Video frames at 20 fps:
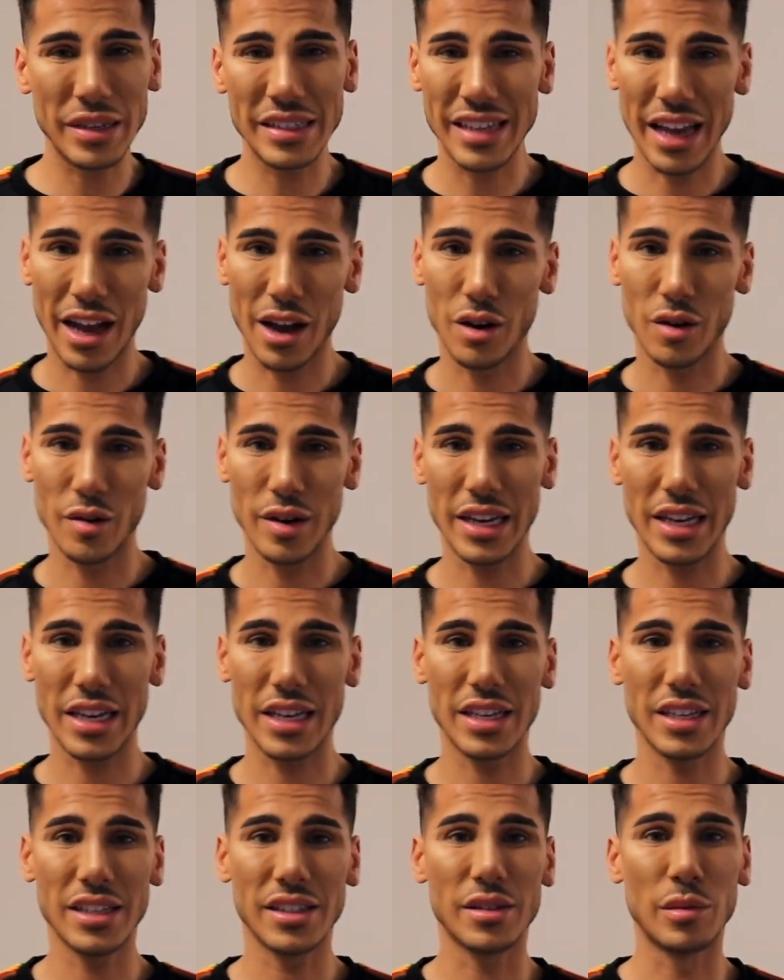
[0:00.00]
tell,
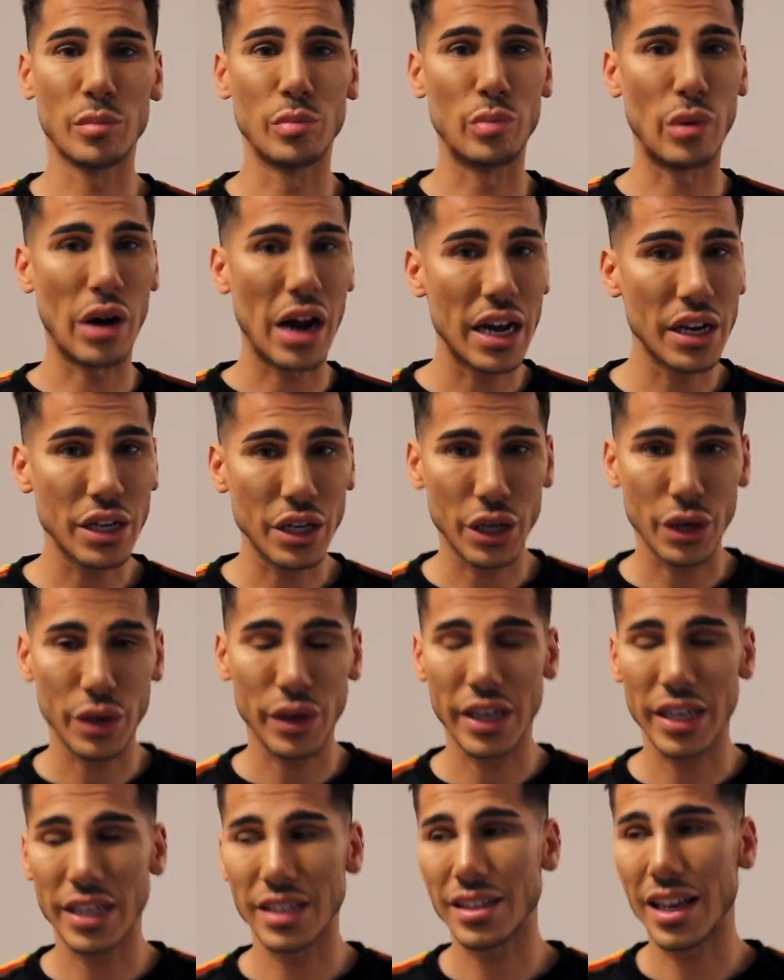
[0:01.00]
it is brand new.
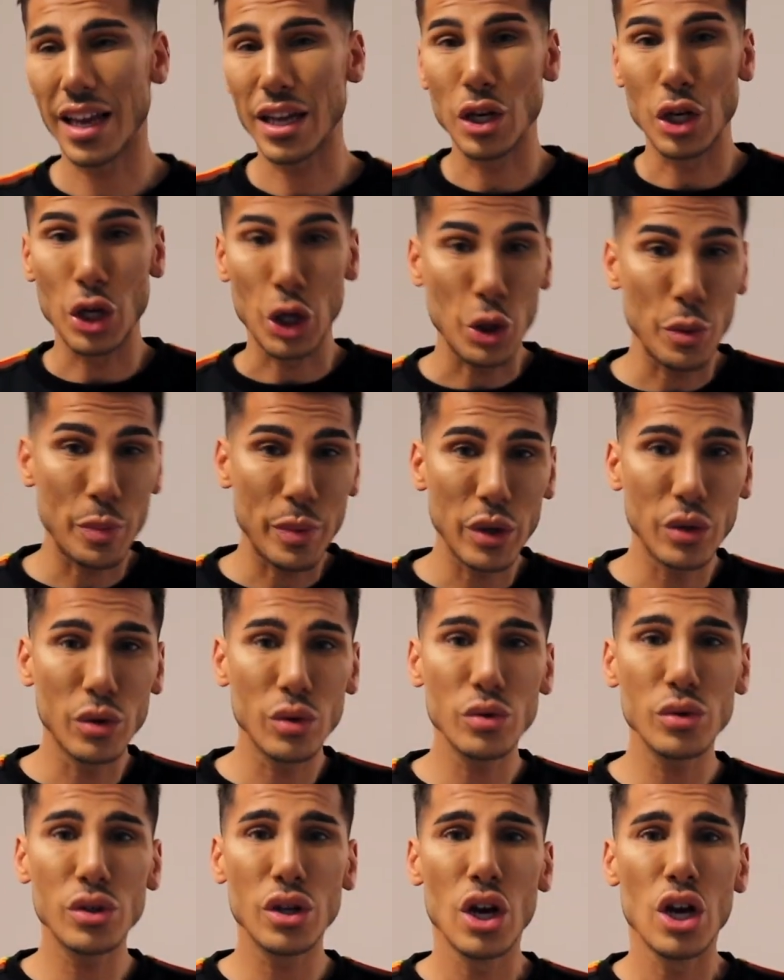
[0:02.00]
It is a new
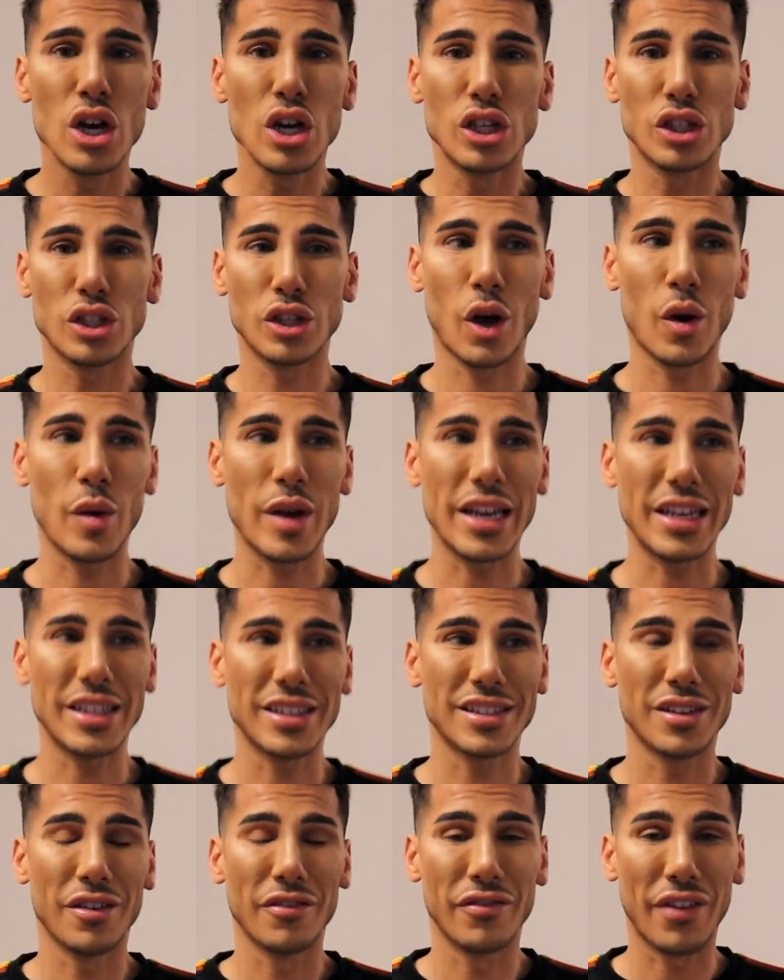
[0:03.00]
build, so
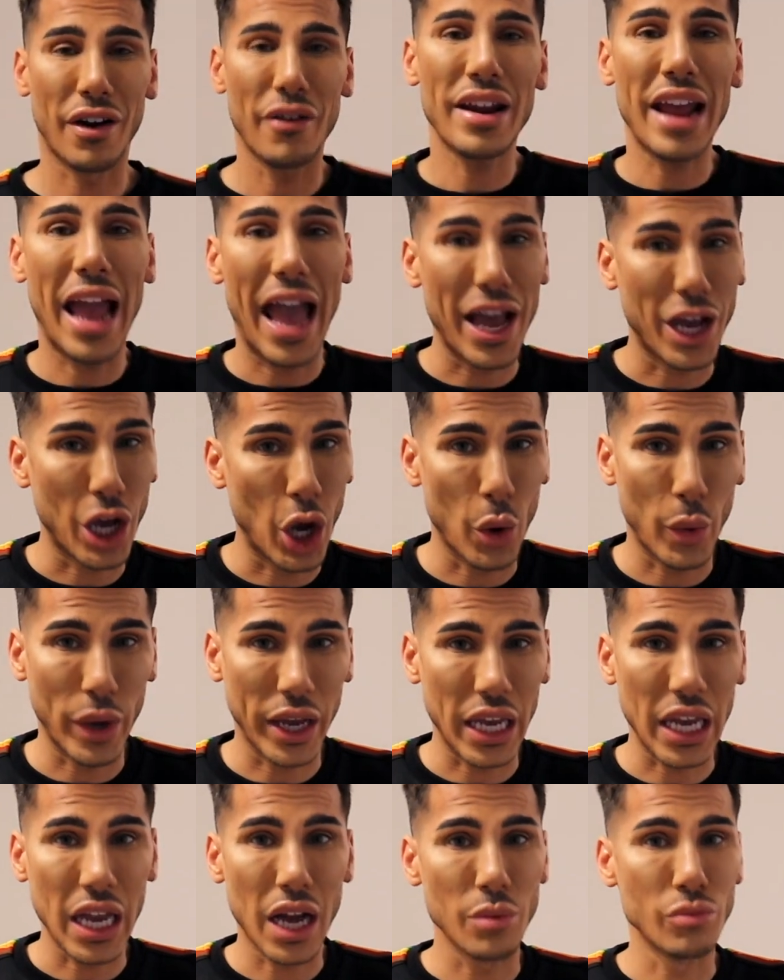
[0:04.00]
it's very
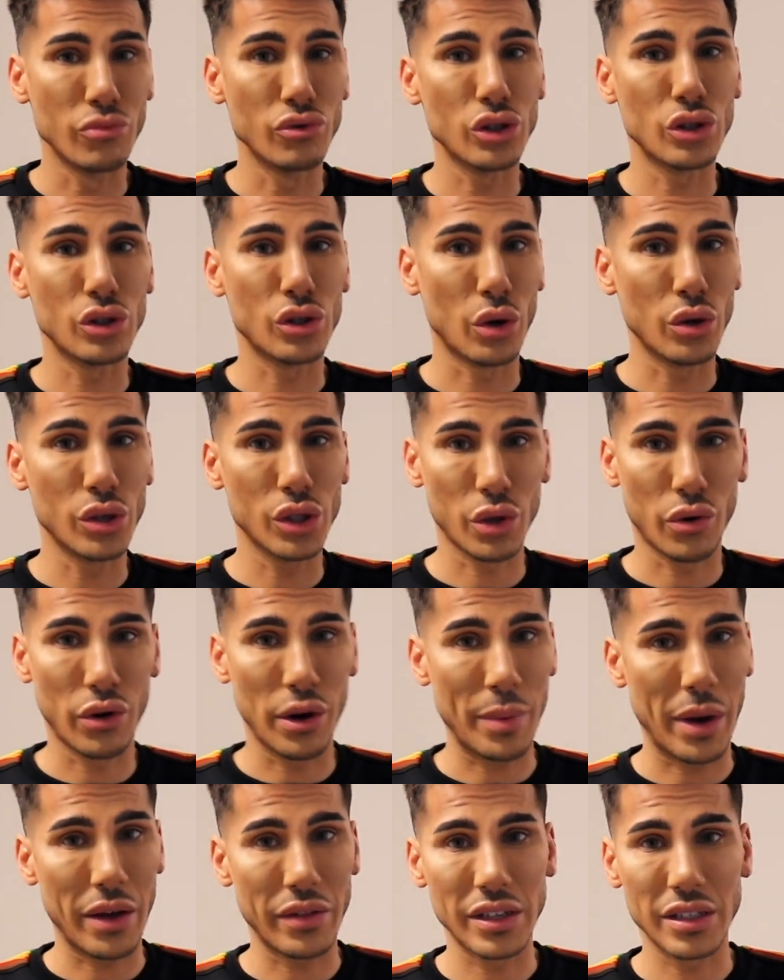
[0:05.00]
echoey. I'm so sorry
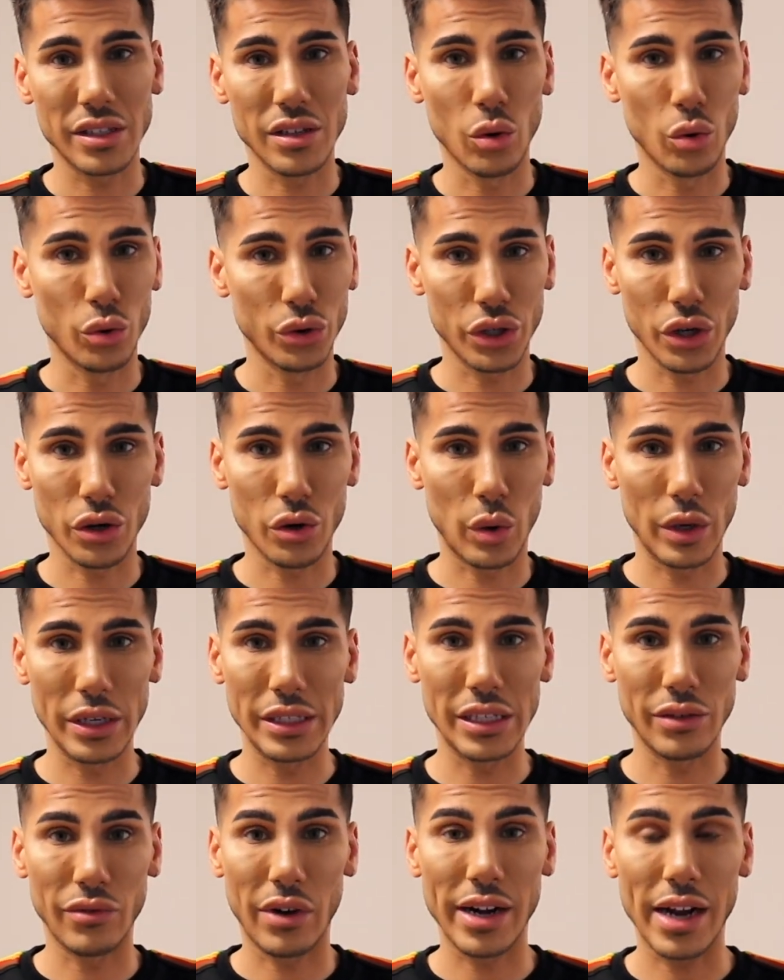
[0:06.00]
about this audio
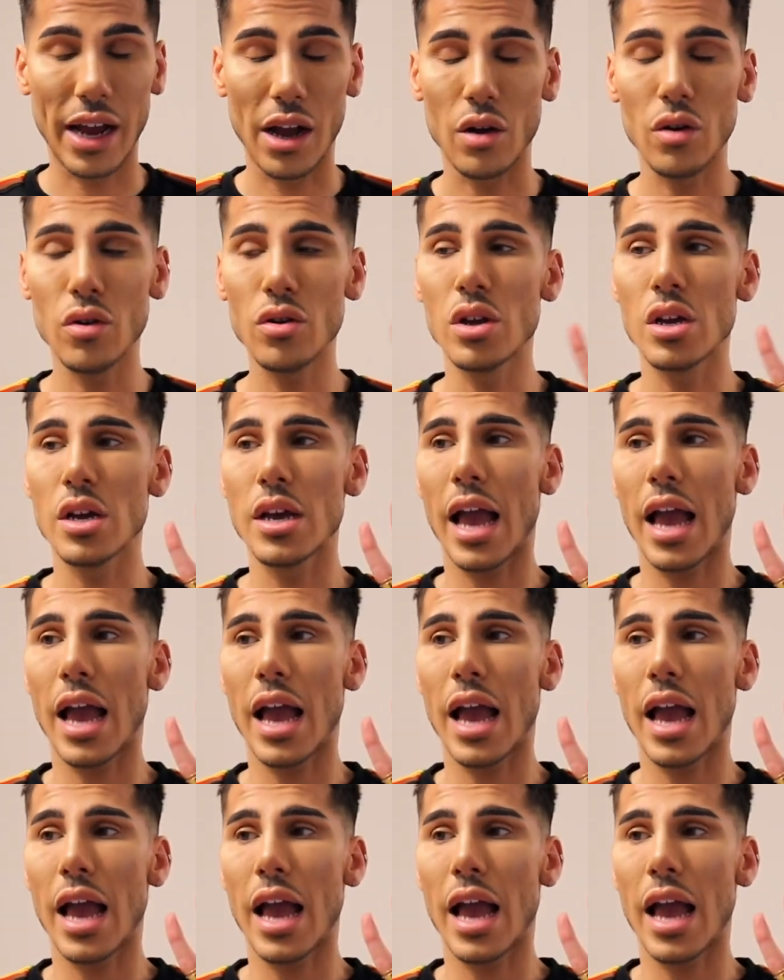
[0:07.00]
quality right now.